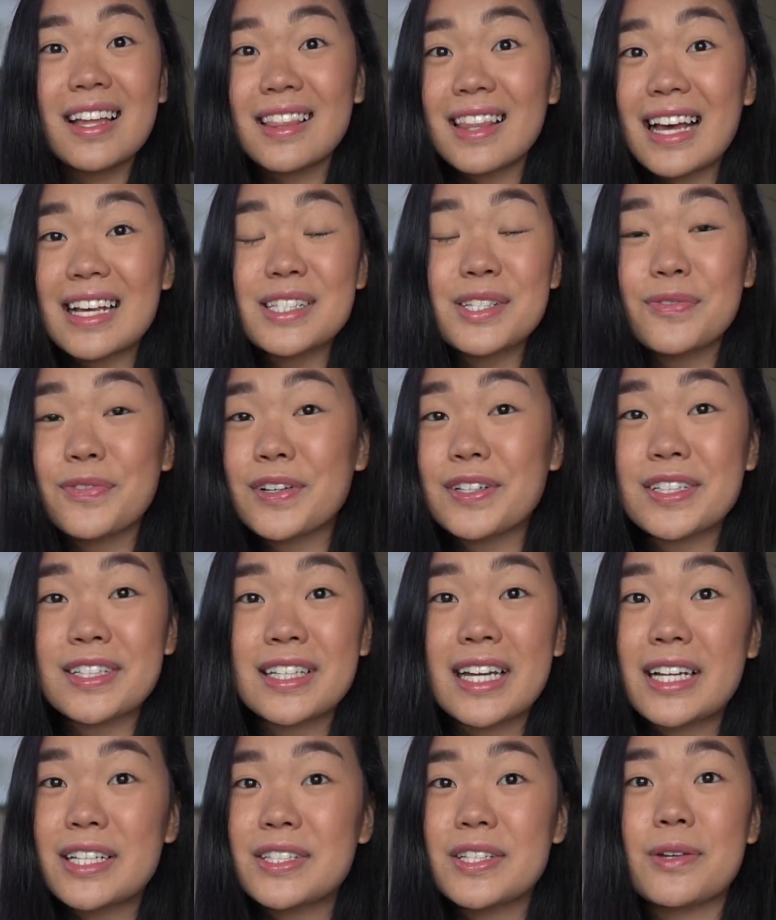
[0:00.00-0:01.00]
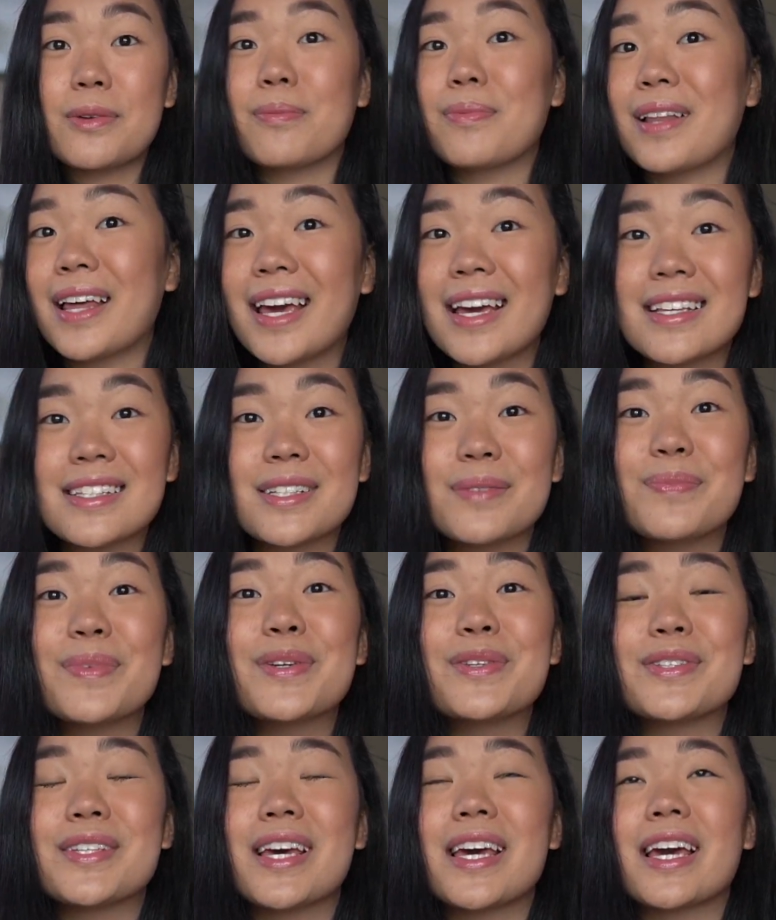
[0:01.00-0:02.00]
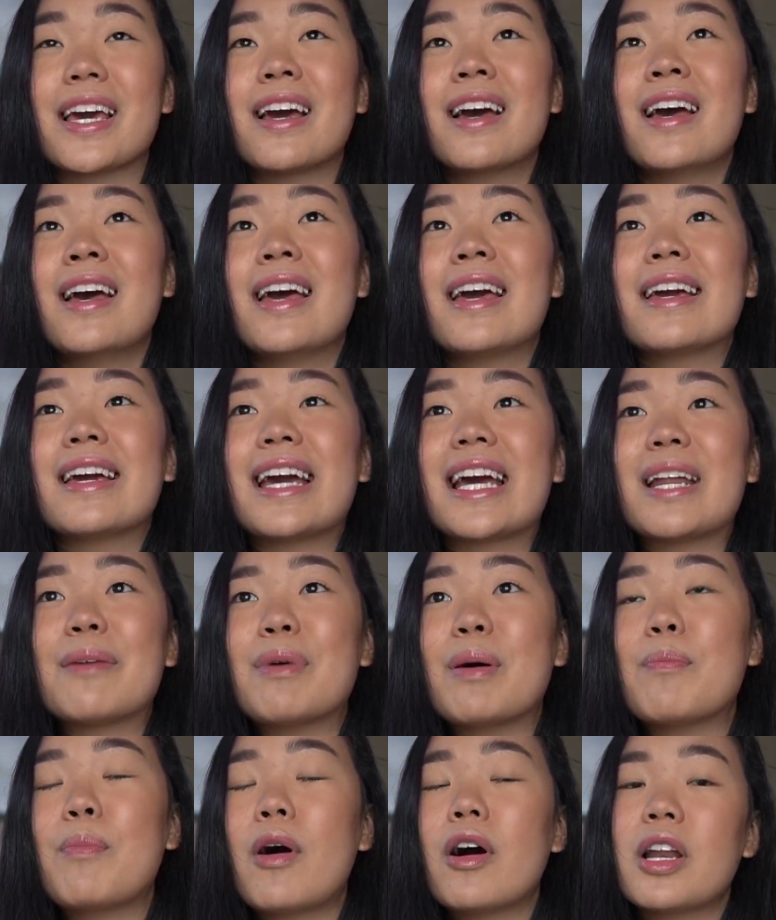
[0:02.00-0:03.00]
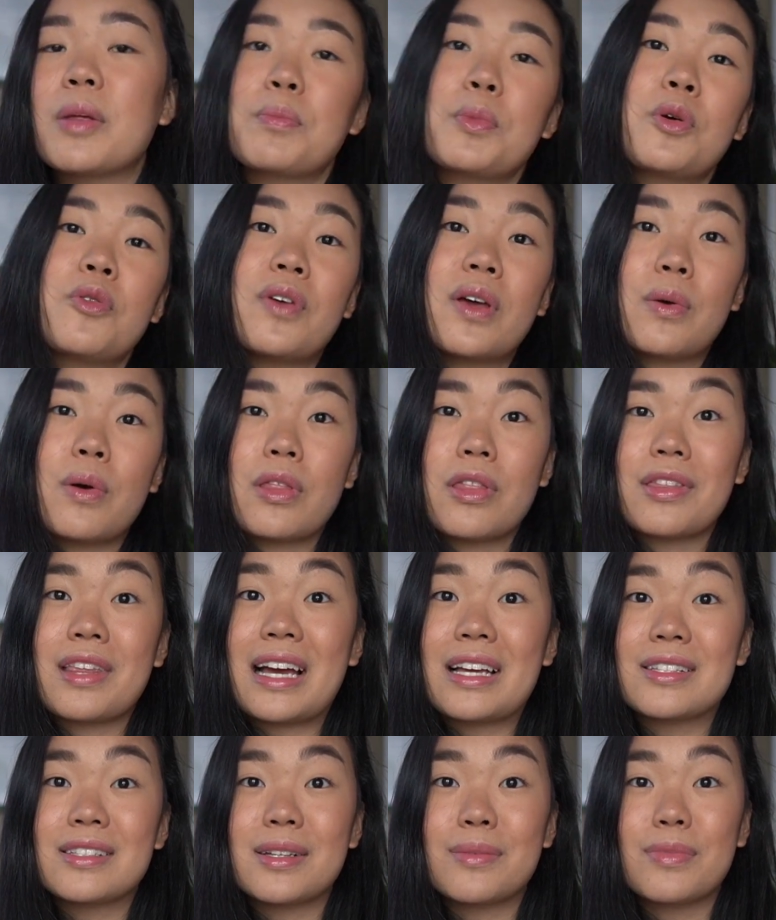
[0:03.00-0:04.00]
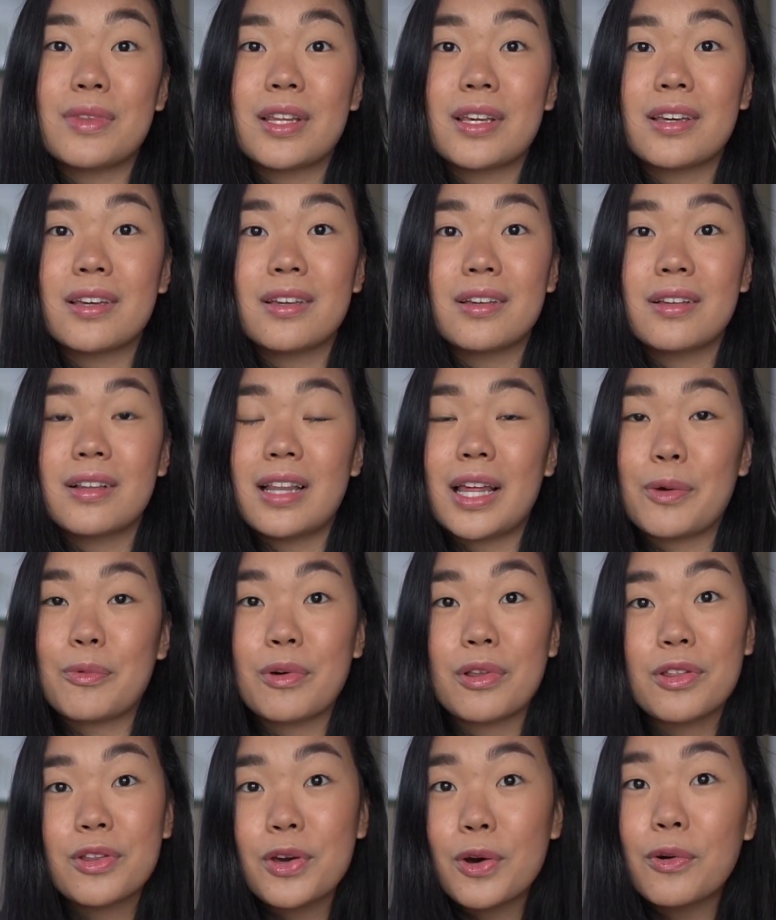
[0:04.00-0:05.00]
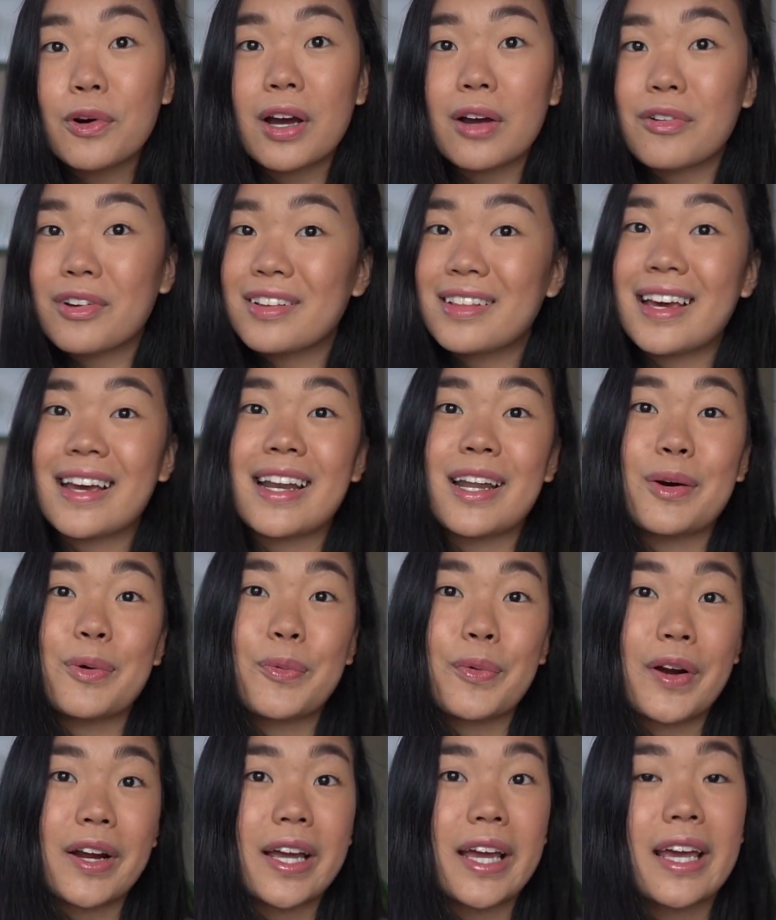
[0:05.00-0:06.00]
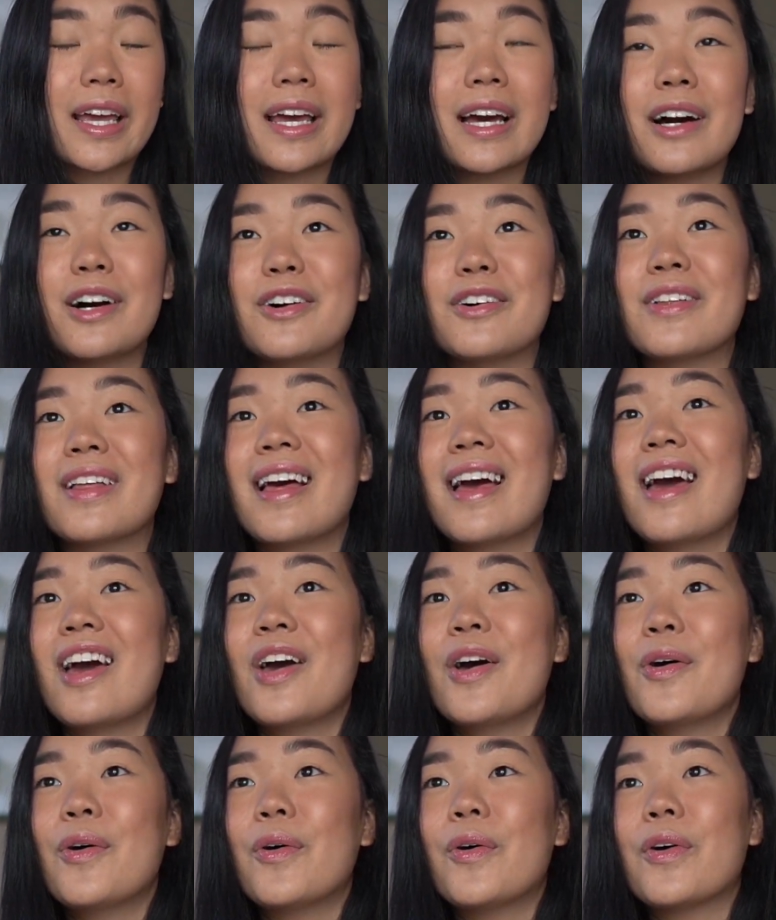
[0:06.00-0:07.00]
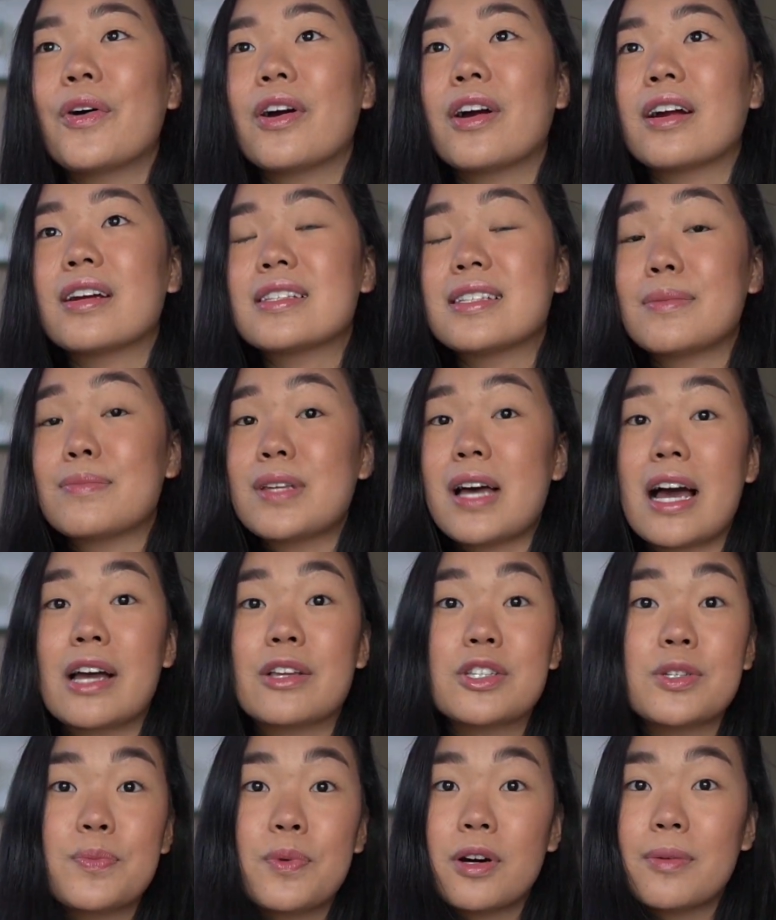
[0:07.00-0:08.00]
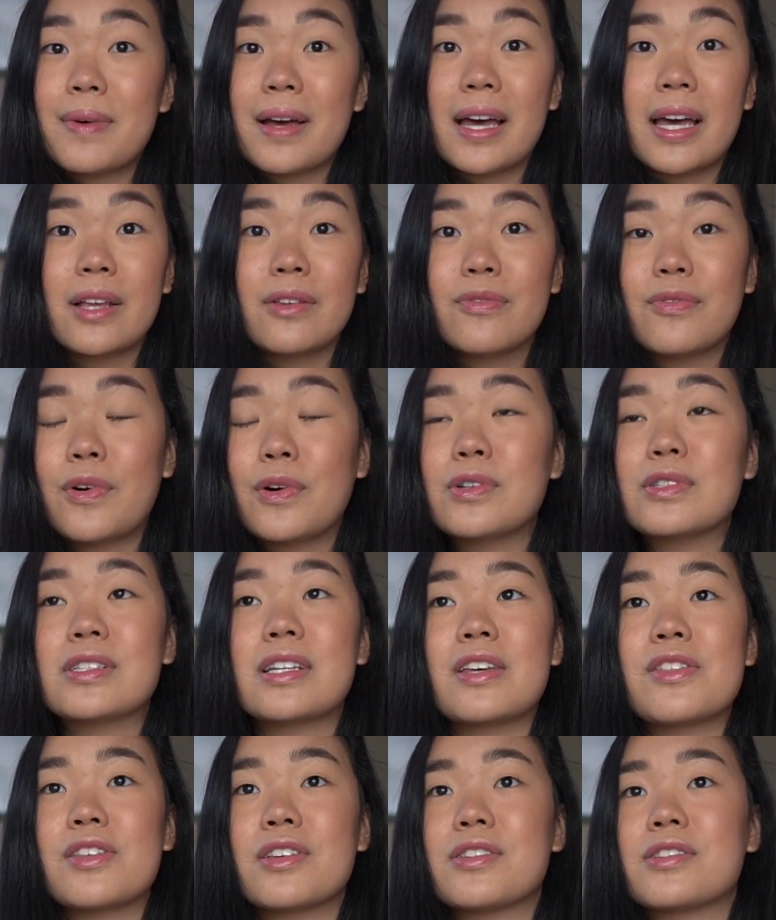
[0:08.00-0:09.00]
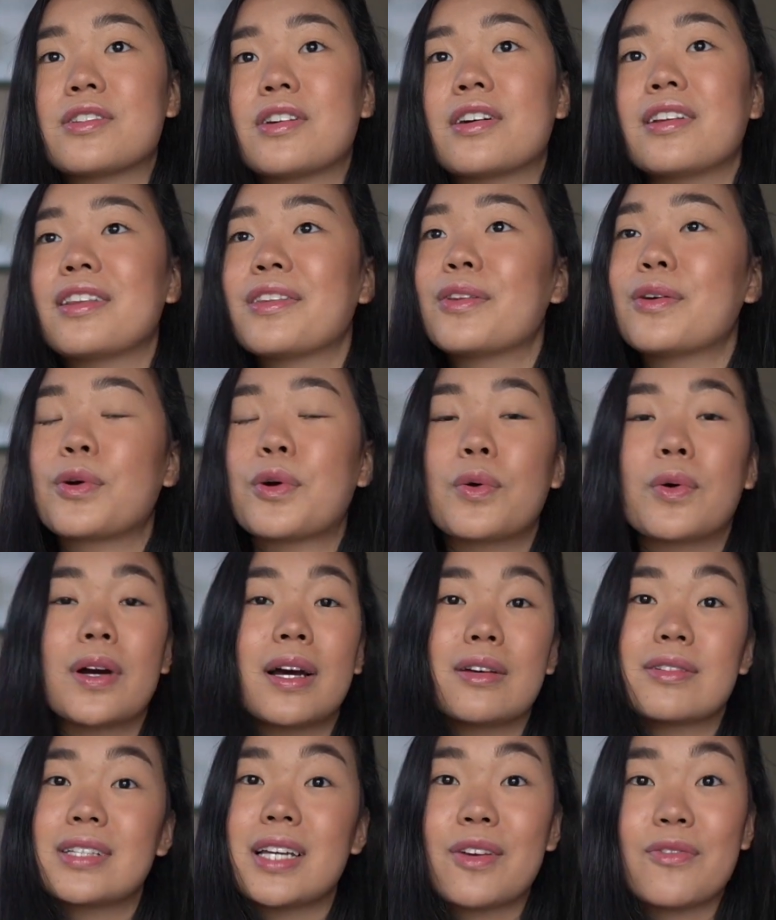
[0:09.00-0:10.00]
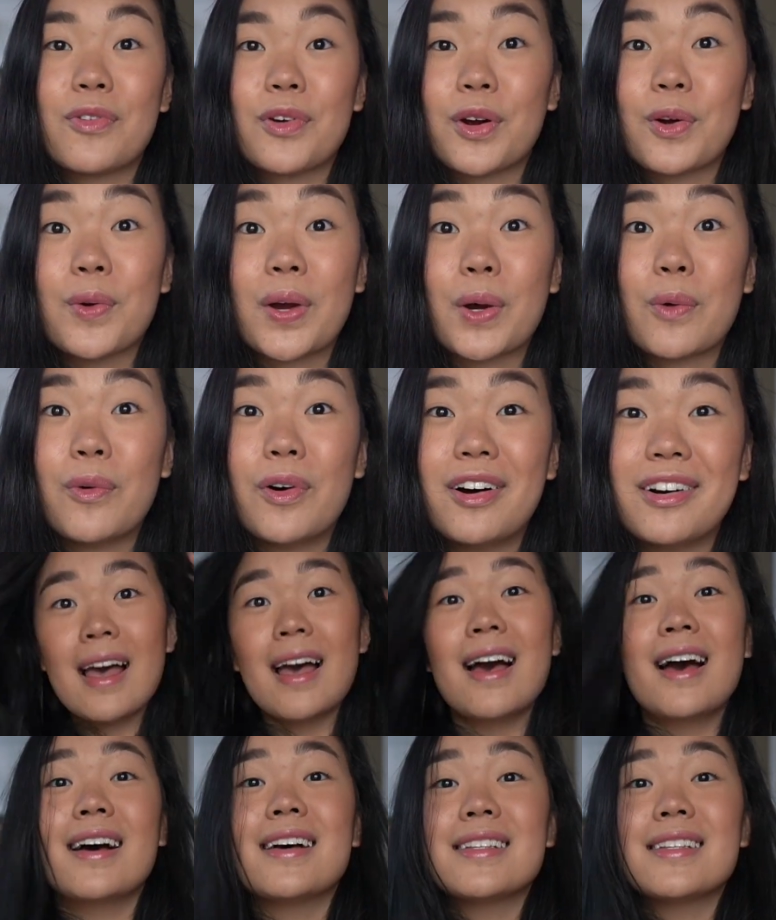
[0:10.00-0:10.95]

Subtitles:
that's the first thing that I do, playing some music, getting my body moving, if that's something like with yoga related, working out, or sometimes I do put on my headphones and just start, you know, going outside for a quick walk.